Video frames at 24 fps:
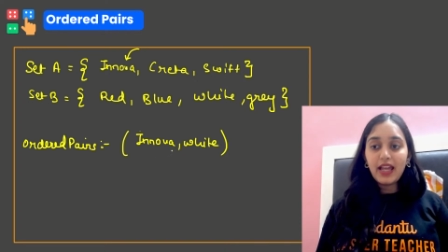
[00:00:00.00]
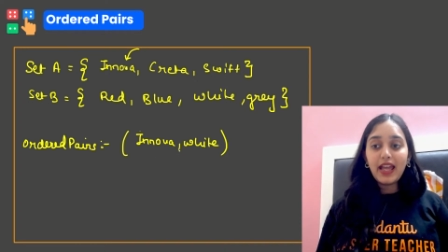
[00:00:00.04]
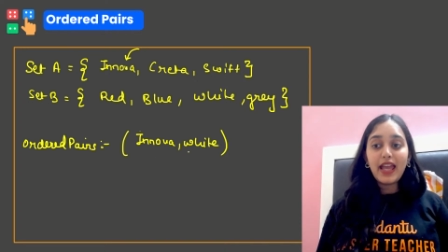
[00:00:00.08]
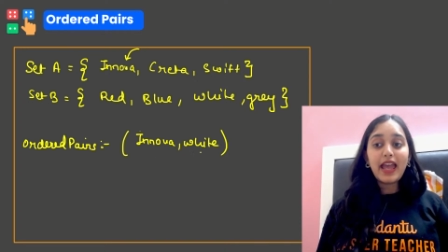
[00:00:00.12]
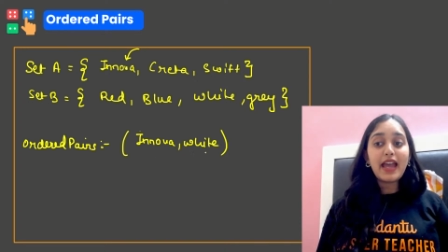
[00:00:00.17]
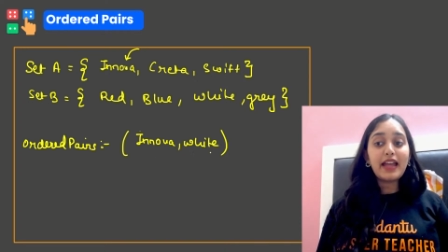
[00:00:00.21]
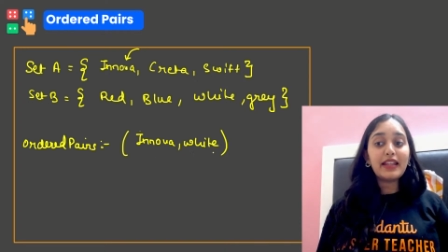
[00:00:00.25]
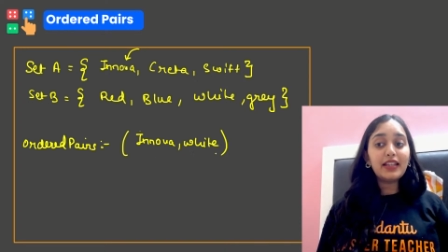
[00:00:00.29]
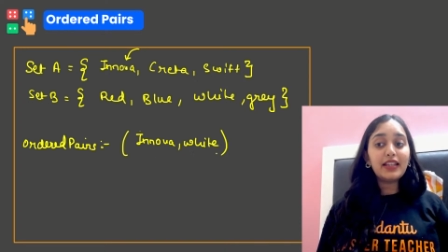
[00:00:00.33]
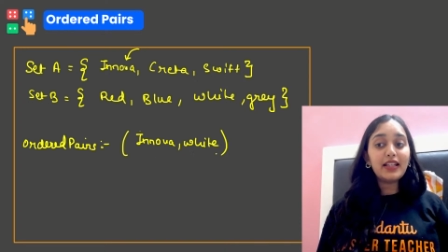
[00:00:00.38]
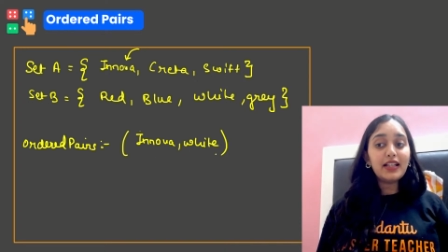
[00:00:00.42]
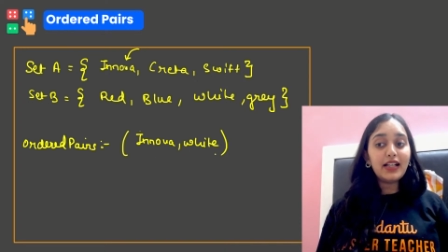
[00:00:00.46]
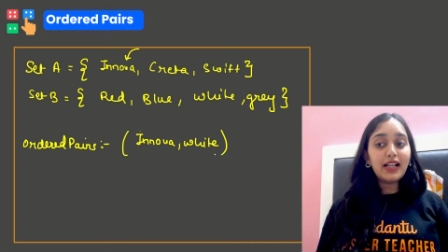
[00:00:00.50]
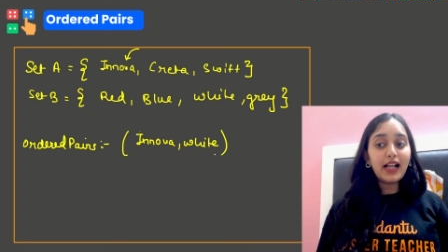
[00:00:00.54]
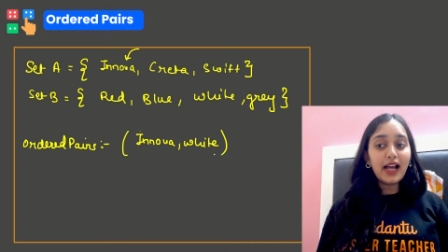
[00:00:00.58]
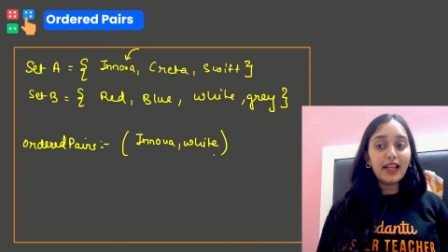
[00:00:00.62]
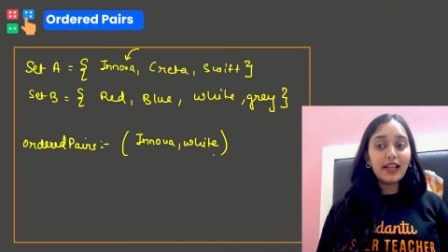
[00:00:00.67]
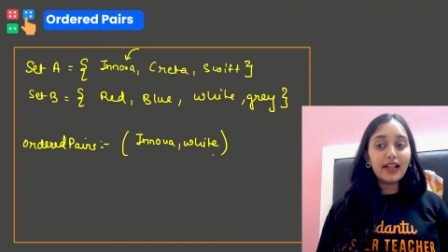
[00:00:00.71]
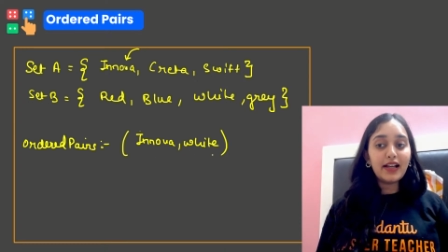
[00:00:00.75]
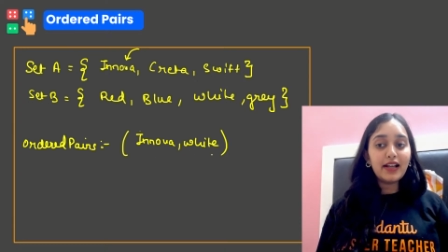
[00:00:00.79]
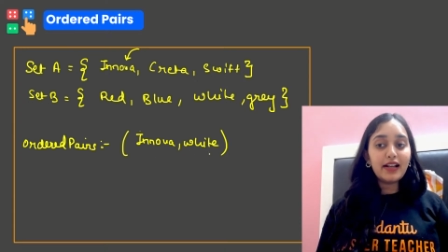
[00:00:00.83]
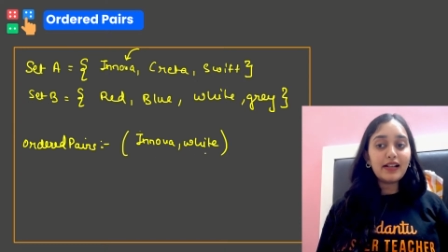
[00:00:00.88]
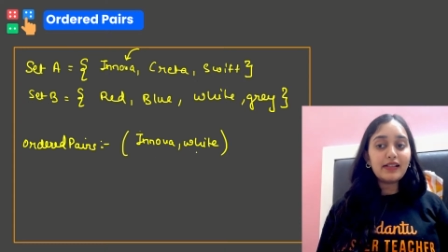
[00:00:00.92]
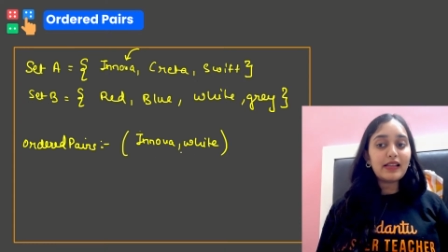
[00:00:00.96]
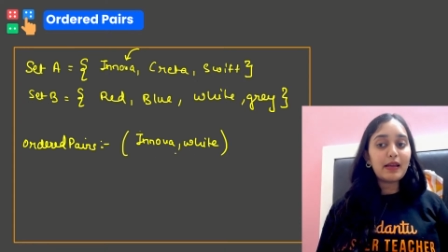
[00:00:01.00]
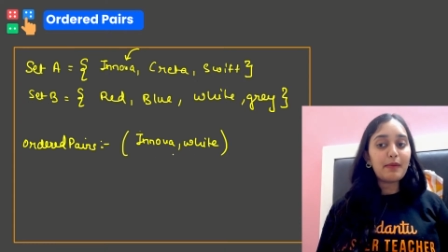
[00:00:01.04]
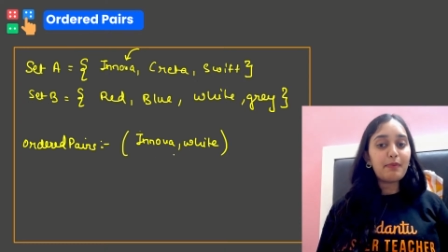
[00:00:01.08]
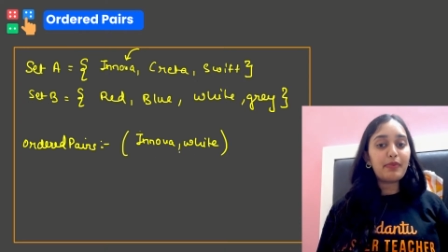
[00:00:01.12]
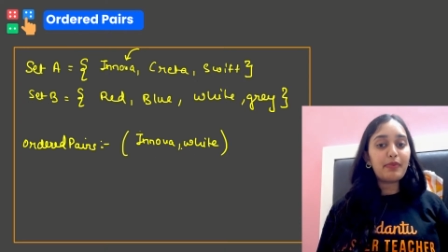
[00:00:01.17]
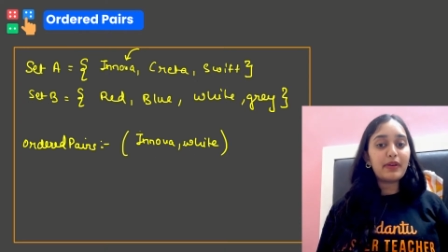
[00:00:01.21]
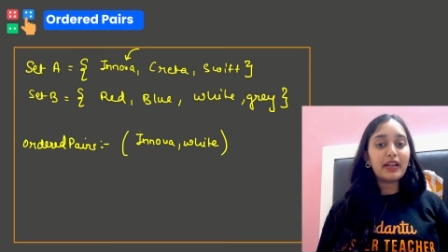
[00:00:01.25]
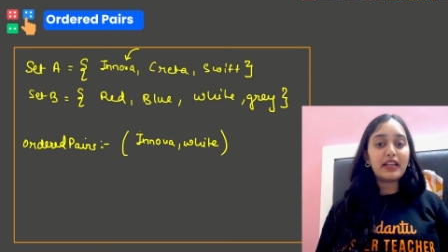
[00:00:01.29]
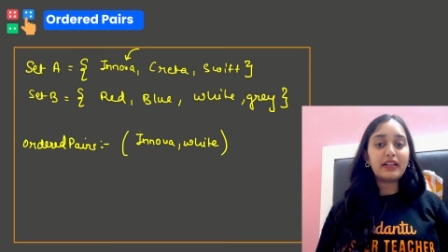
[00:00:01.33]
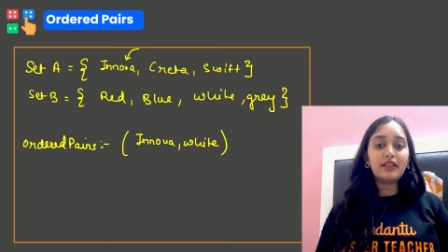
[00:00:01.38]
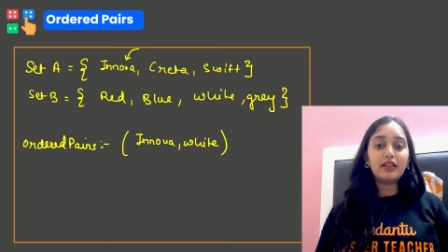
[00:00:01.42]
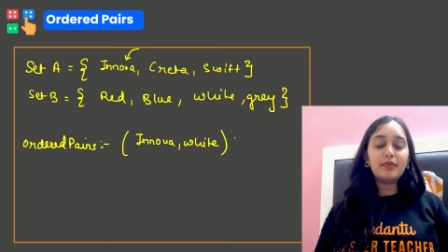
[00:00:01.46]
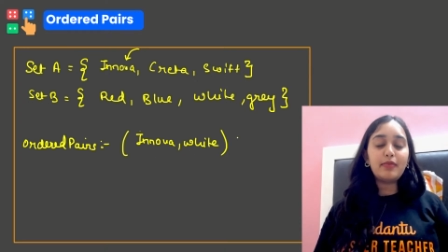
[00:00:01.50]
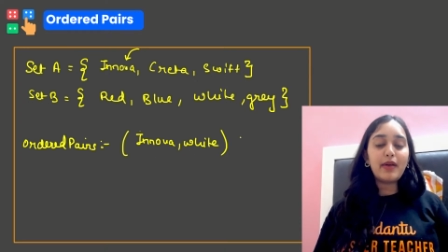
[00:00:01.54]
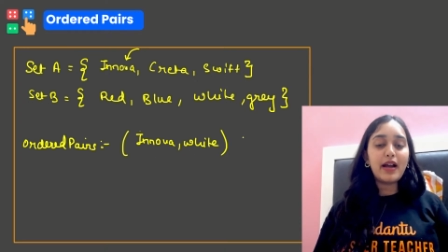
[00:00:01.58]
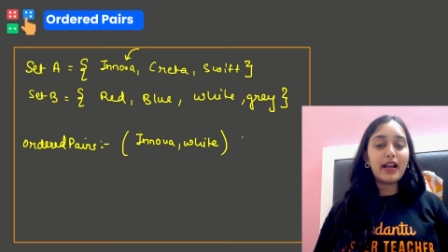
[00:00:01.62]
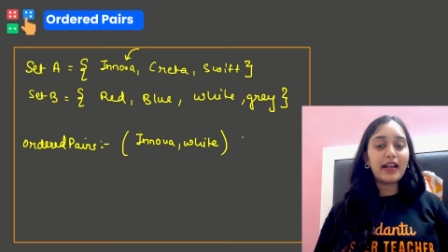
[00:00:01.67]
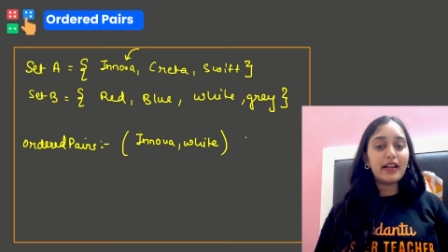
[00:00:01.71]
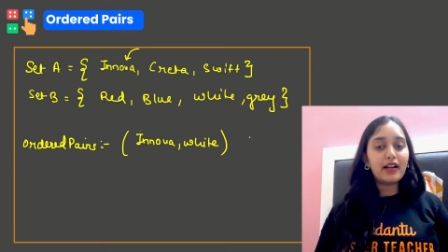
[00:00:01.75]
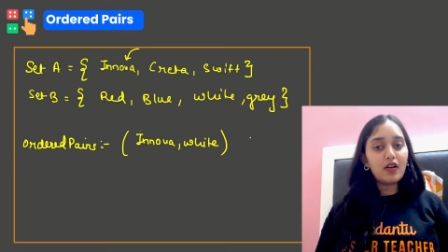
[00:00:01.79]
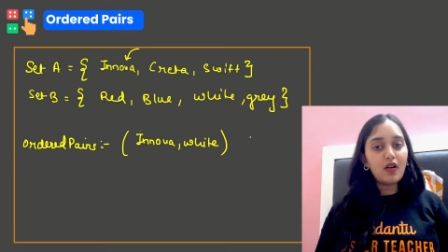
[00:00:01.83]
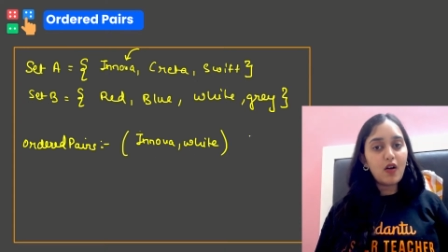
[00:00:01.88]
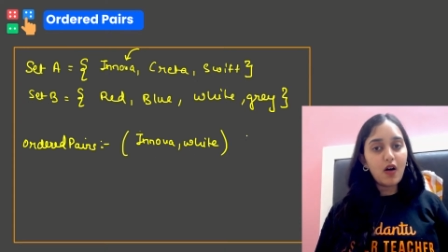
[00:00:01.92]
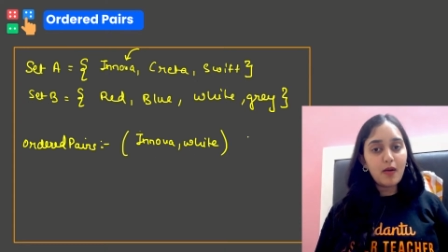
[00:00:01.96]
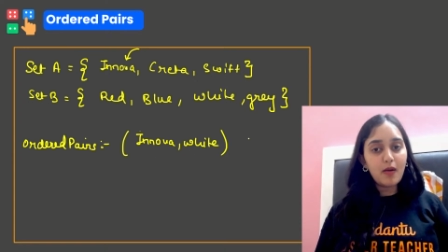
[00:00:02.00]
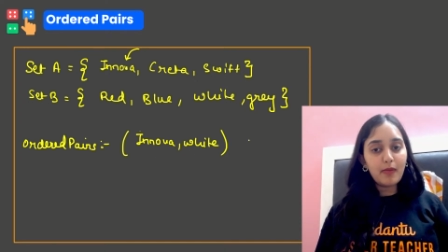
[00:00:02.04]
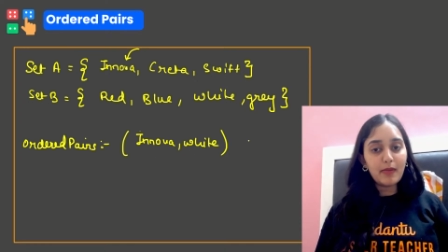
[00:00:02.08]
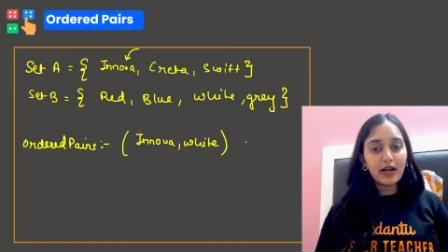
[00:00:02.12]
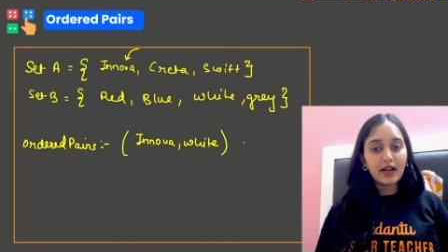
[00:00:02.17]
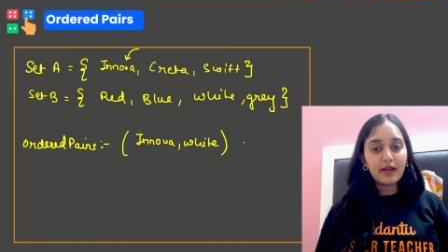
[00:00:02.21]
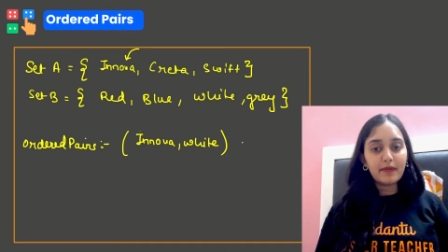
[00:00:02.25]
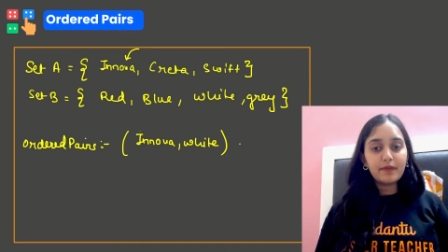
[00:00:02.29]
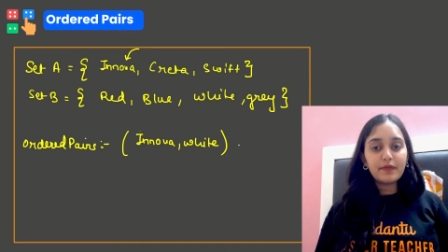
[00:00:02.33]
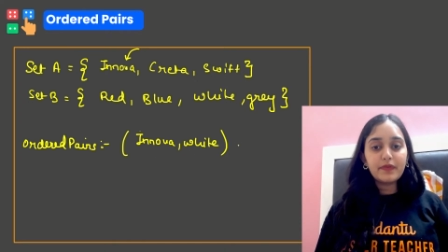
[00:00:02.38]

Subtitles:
and the color separated by a comma.